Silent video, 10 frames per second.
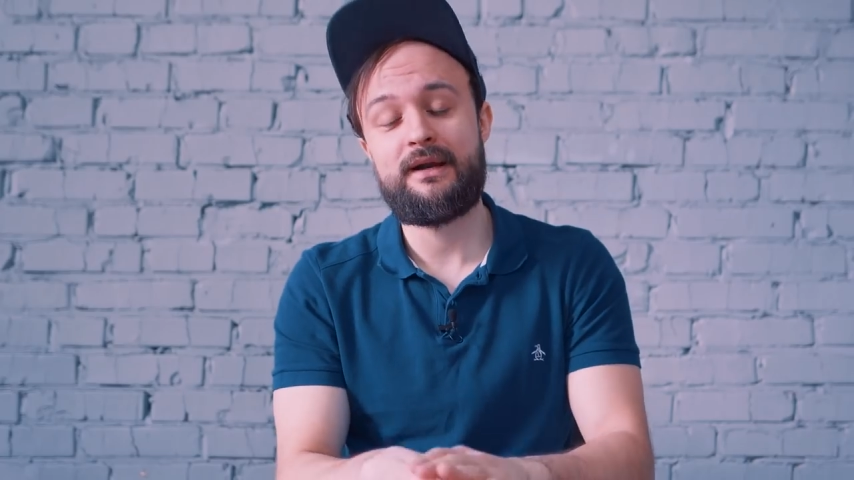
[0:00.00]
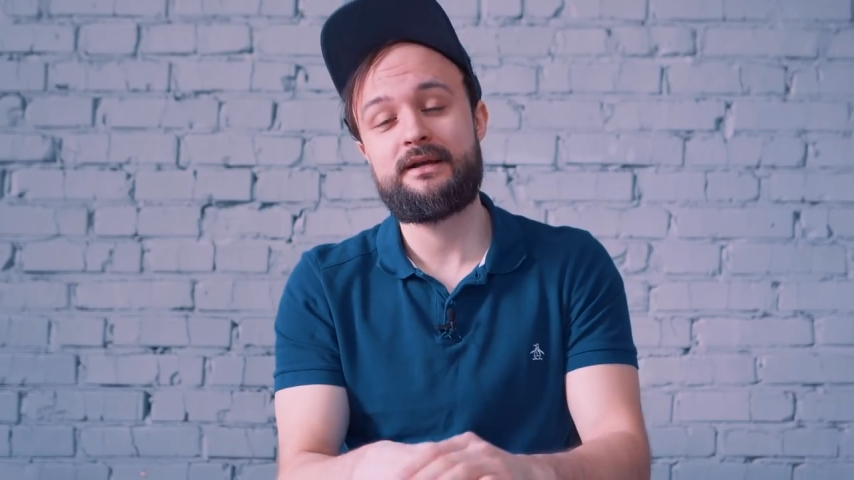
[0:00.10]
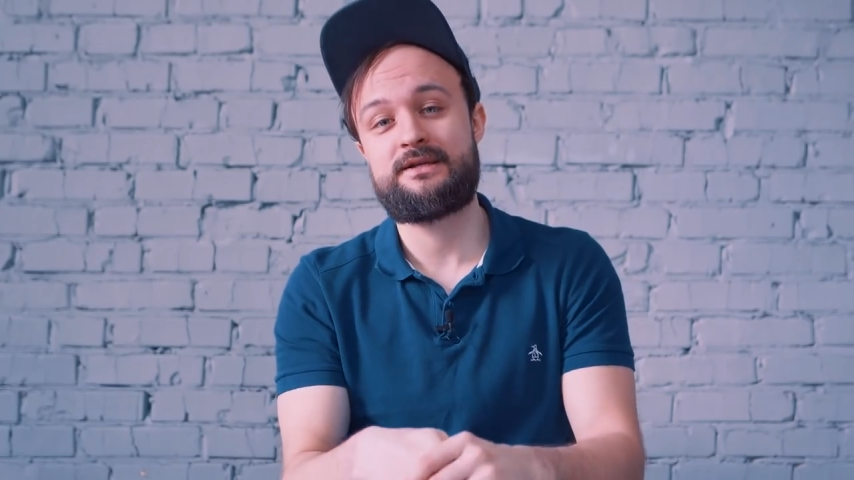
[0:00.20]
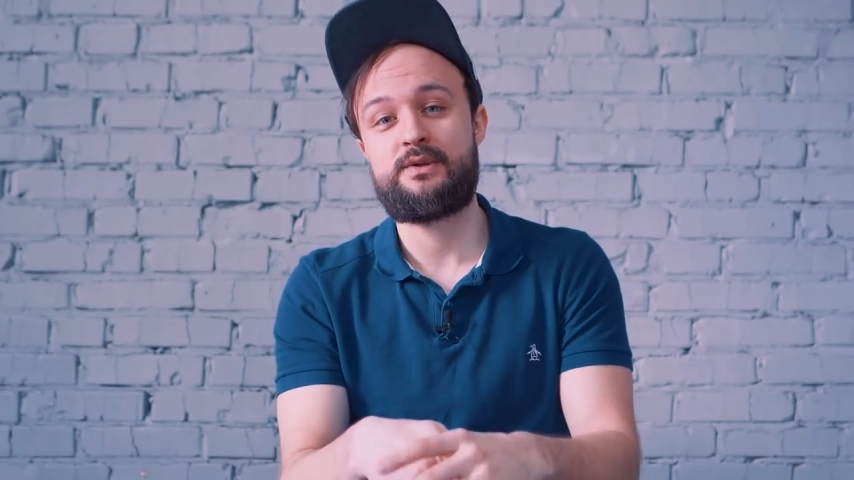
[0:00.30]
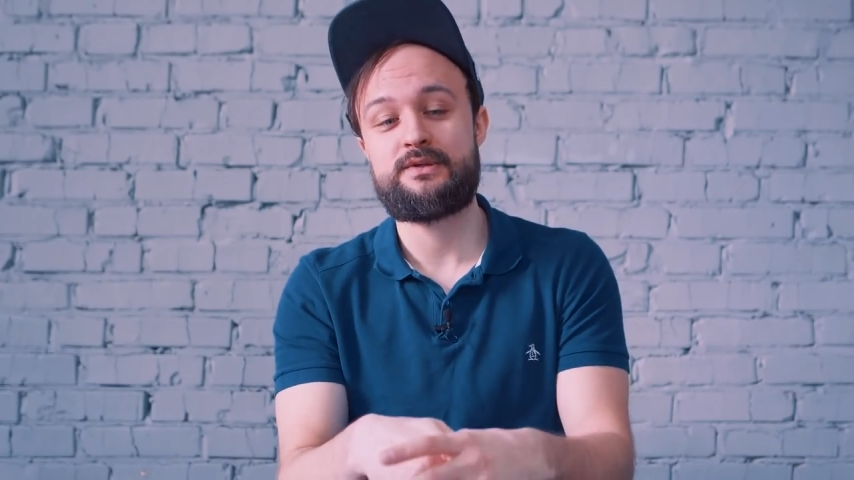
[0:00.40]
bad
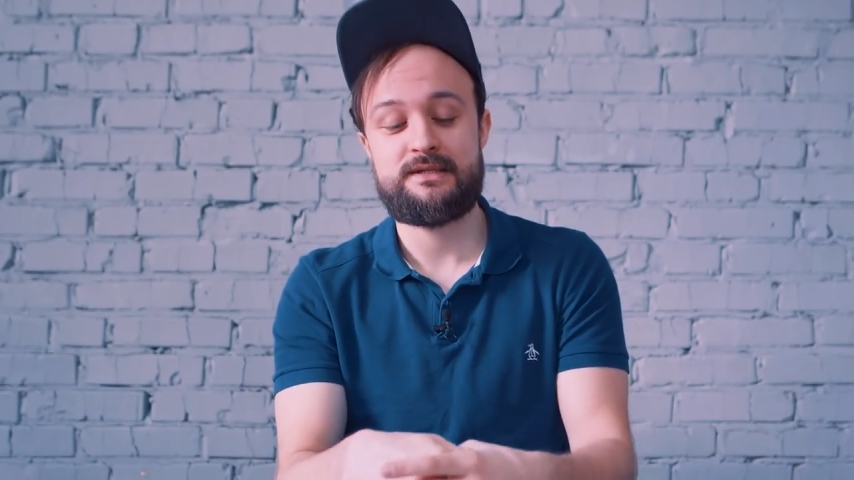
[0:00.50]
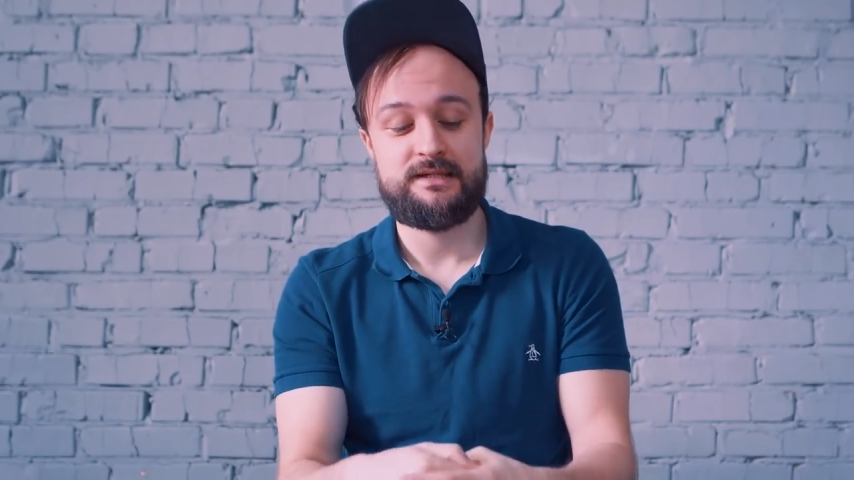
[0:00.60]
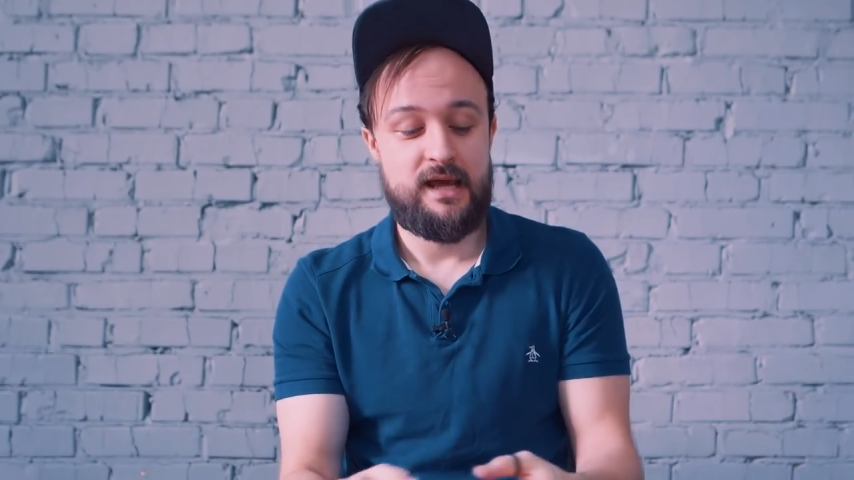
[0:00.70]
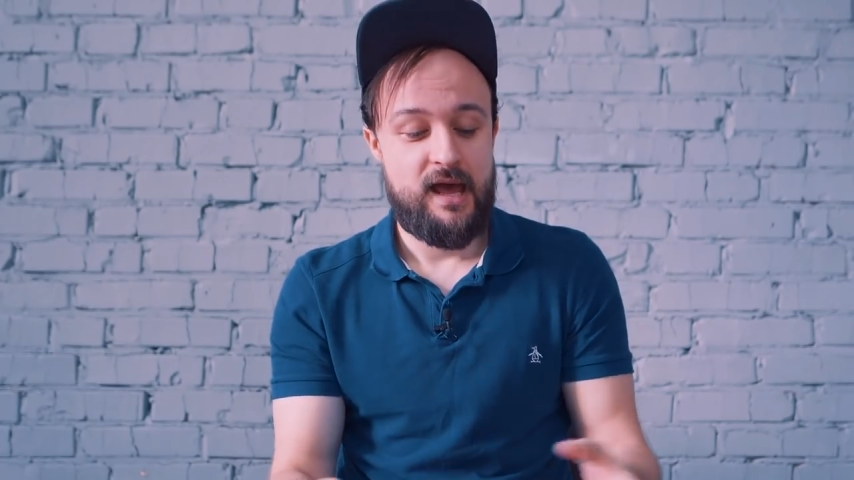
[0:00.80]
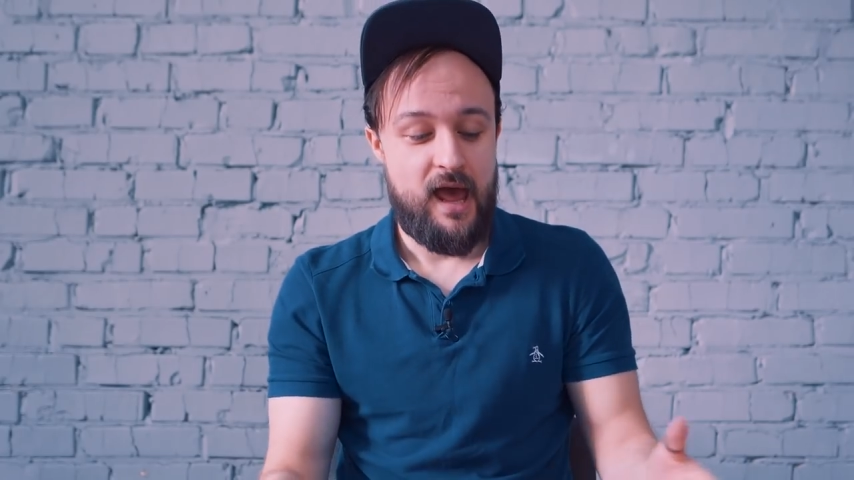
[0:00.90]
excuses,
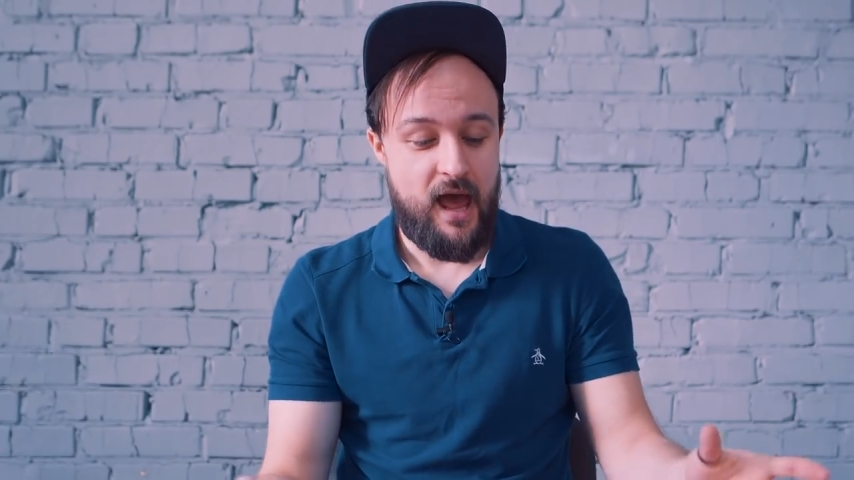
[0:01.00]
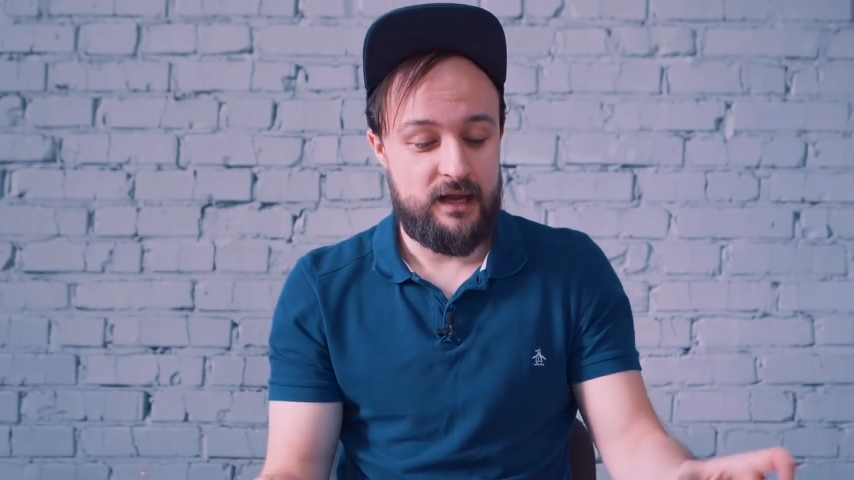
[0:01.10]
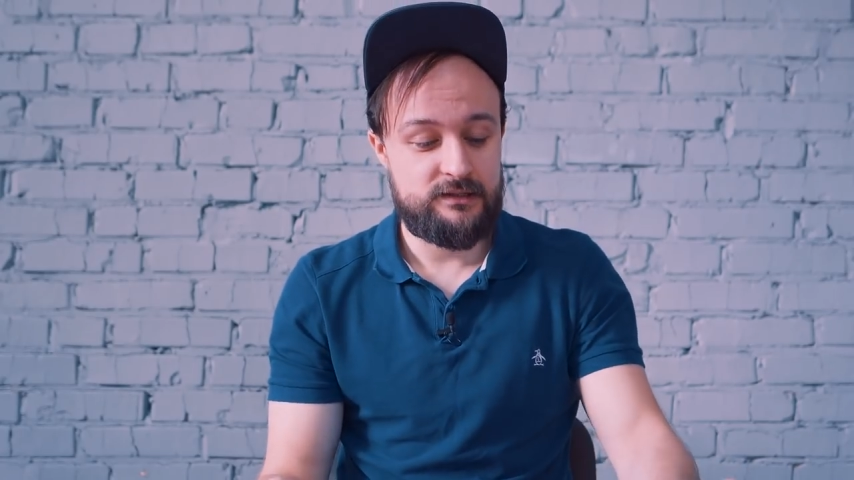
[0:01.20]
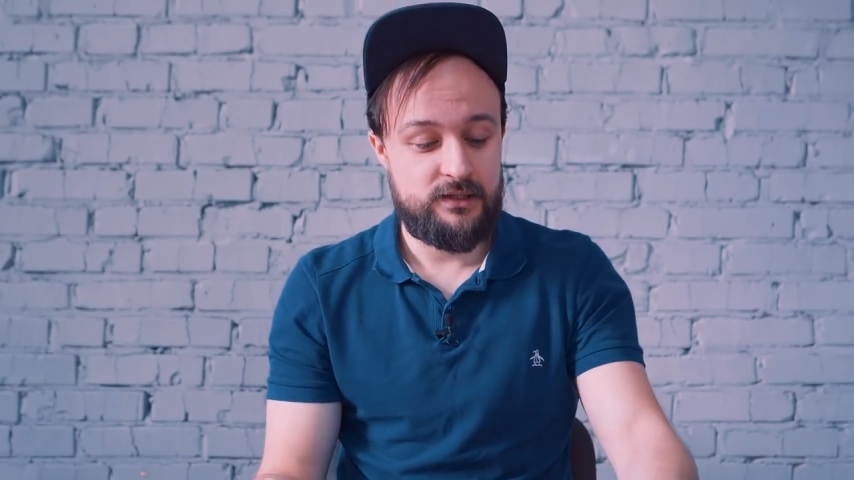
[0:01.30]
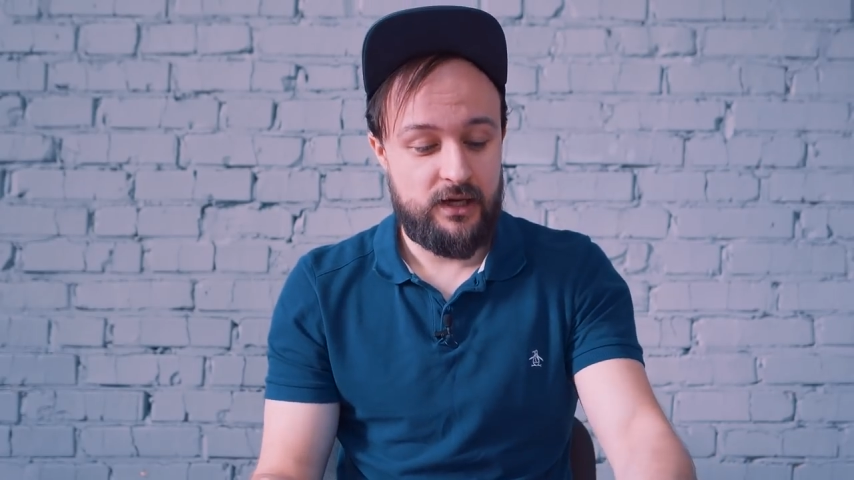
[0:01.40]

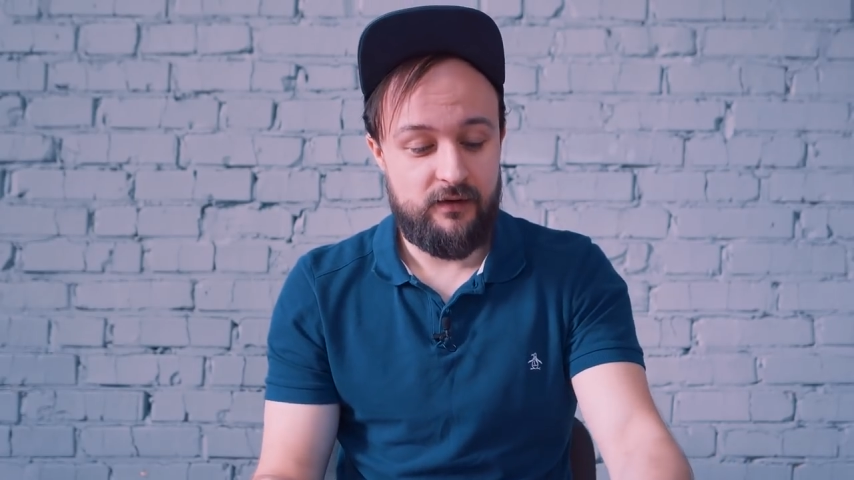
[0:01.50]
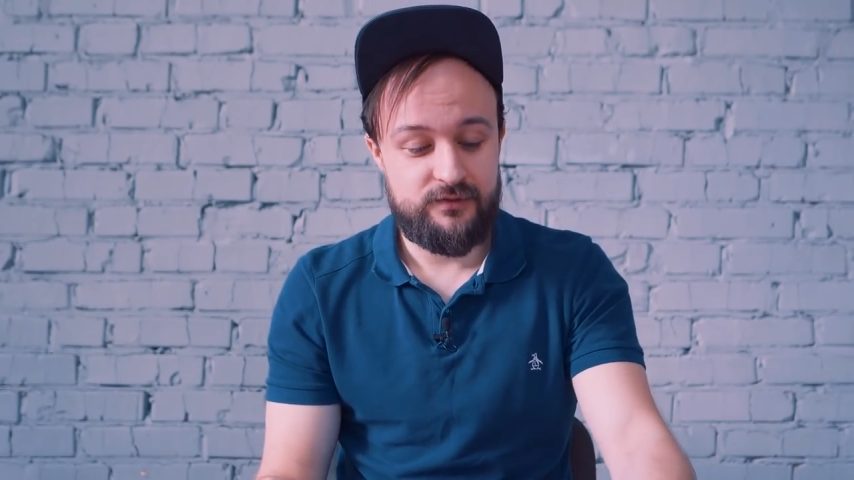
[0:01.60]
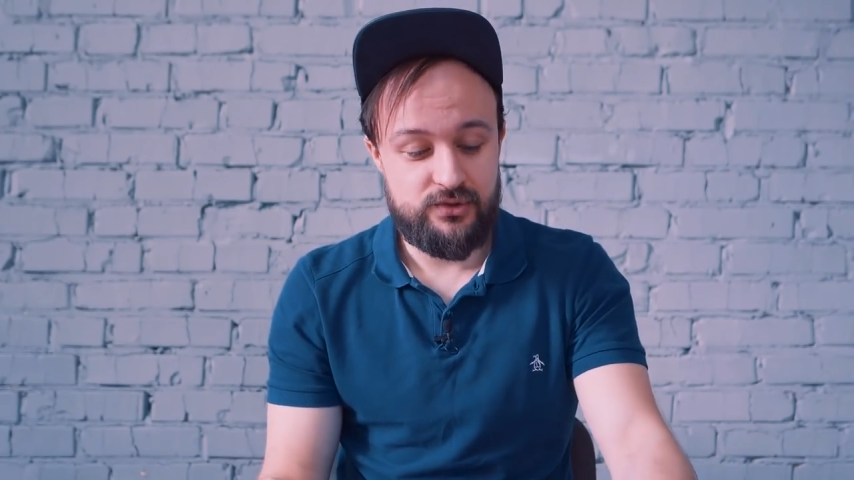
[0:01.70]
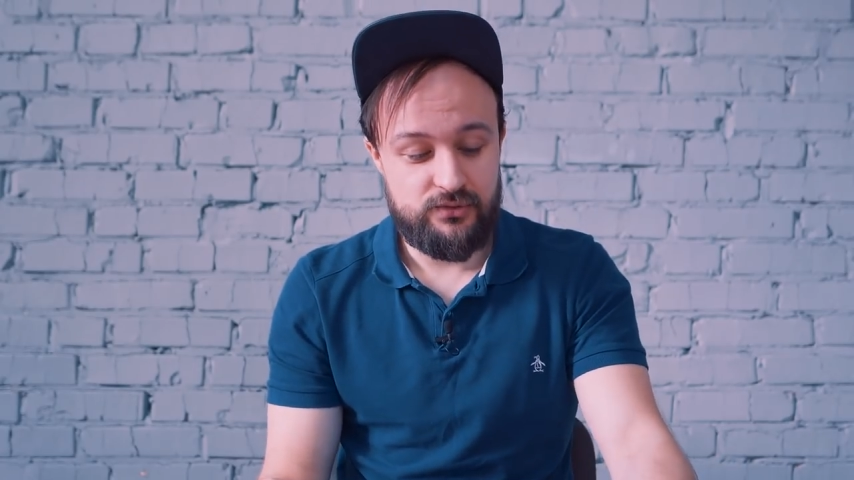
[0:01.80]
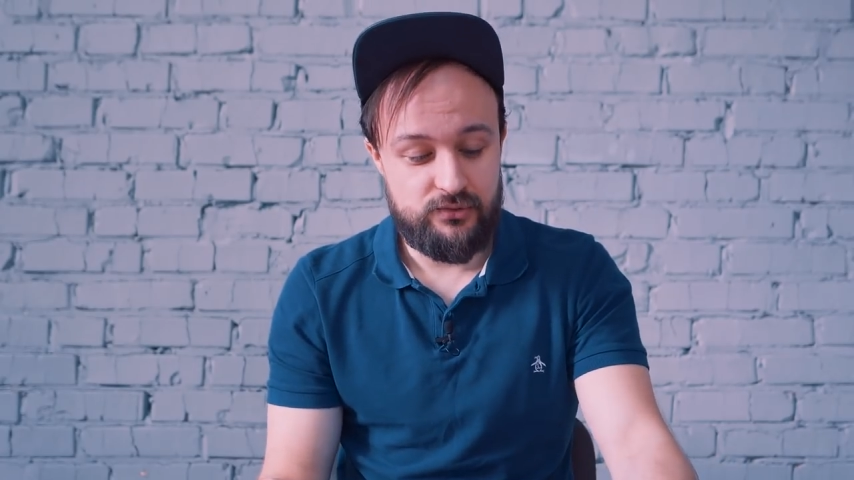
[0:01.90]
and you have
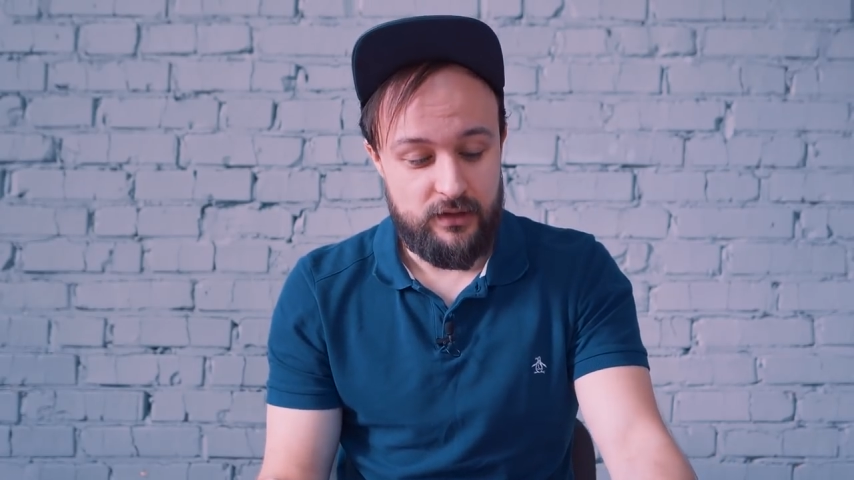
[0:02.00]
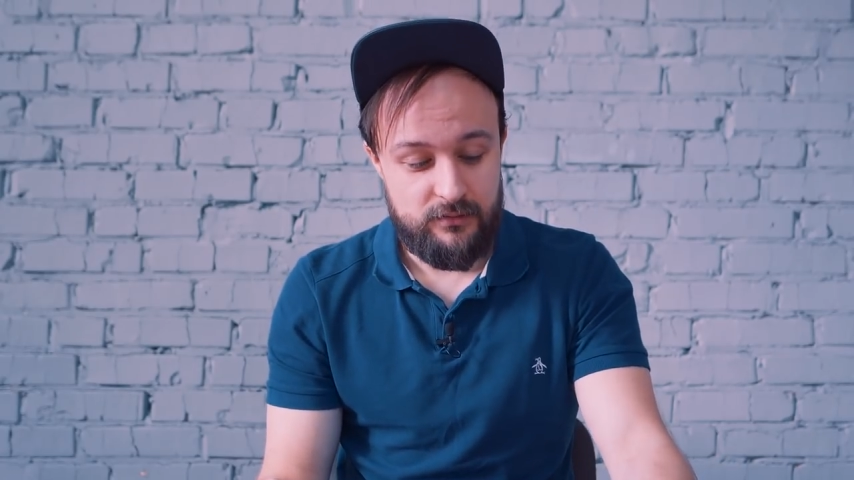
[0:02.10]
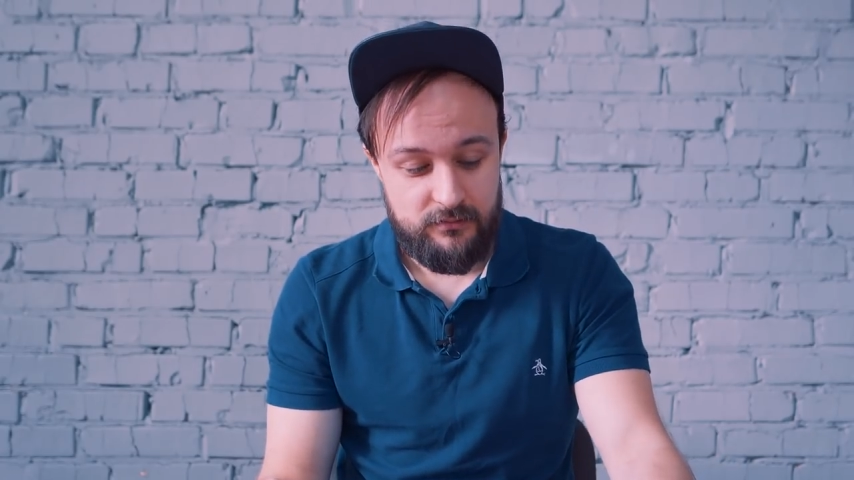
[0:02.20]
to